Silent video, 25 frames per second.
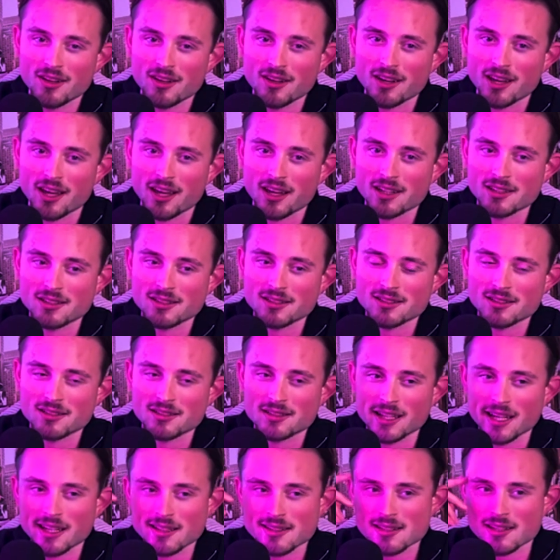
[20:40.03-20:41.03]
And
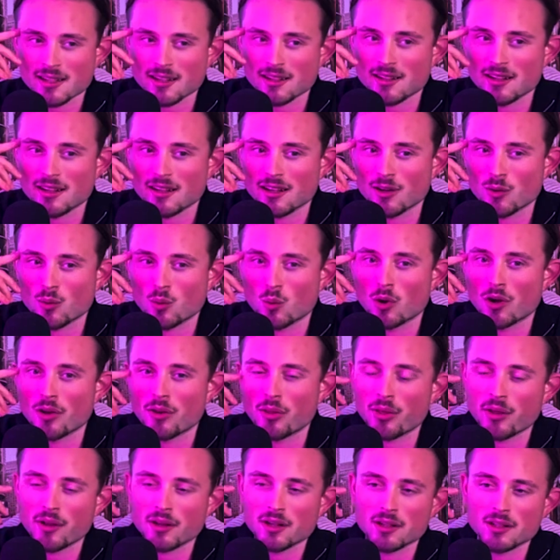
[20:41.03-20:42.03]
that's kind of like one
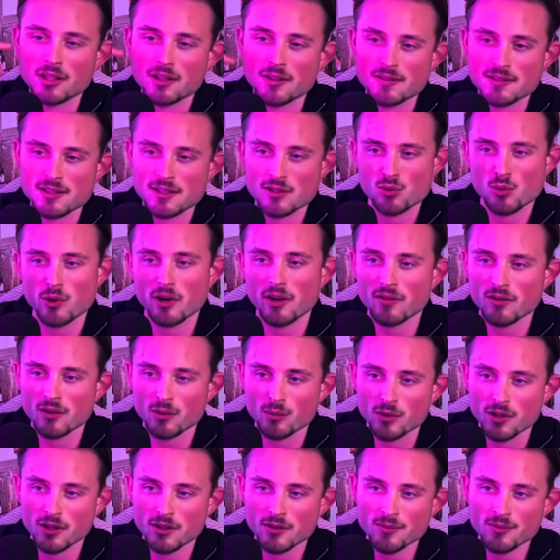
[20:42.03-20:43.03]
thing that gives it away for
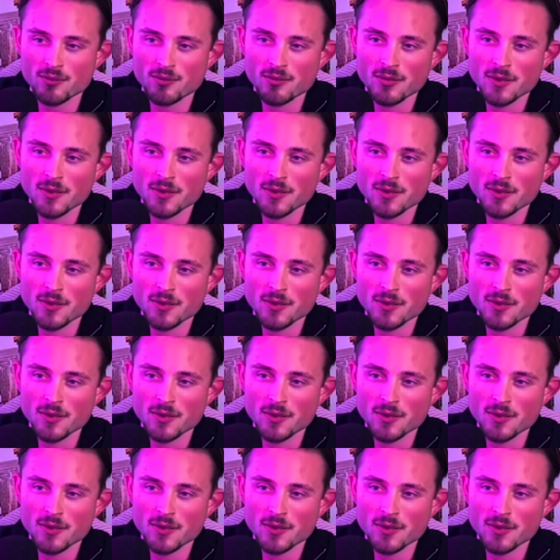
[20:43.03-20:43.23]
me.